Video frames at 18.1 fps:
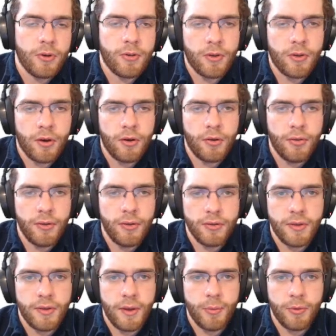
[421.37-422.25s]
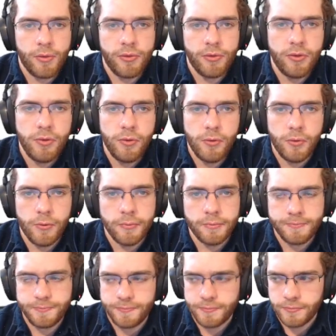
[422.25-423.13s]
going to call this table
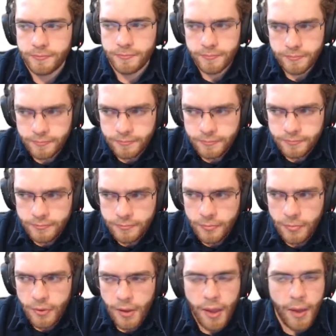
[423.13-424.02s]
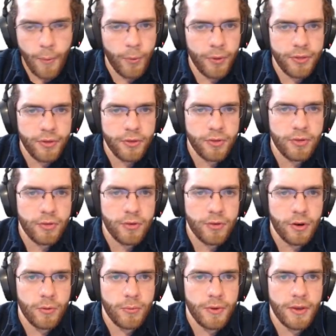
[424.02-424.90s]
2, and what this is
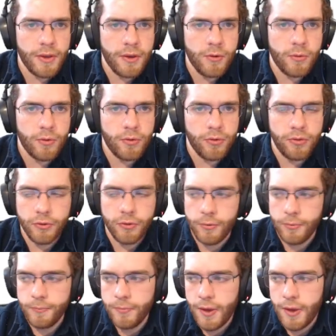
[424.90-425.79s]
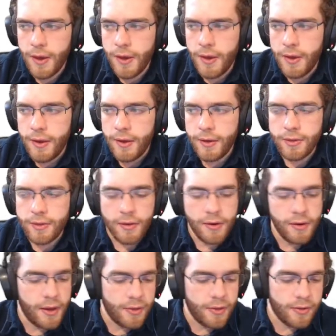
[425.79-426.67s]
going to be equal to is
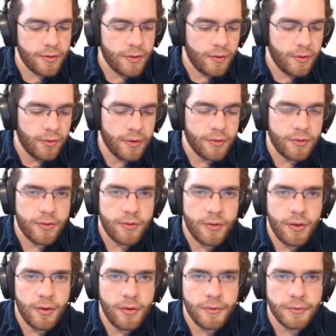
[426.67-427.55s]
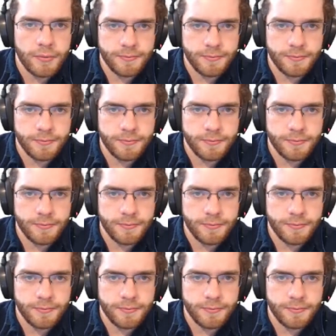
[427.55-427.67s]
a nested list.